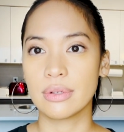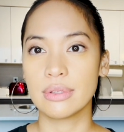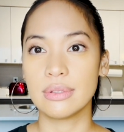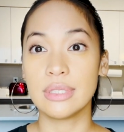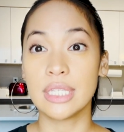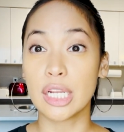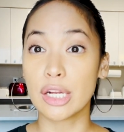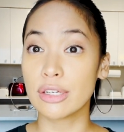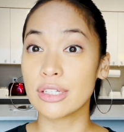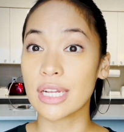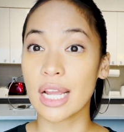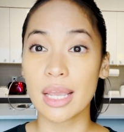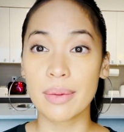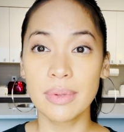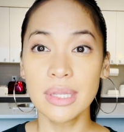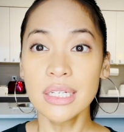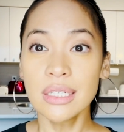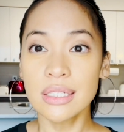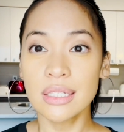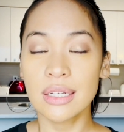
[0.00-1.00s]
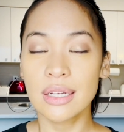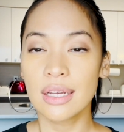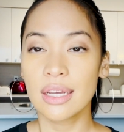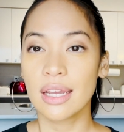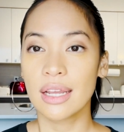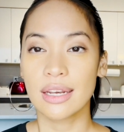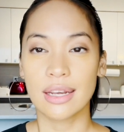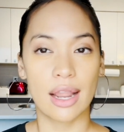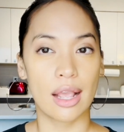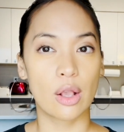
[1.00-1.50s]
near diamond,
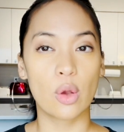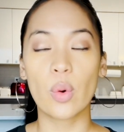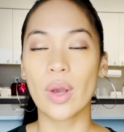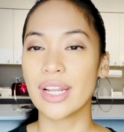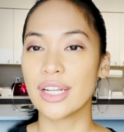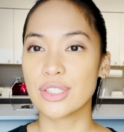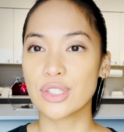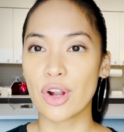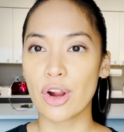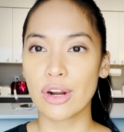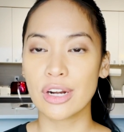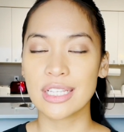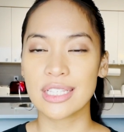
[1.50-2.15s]
not quite as hard.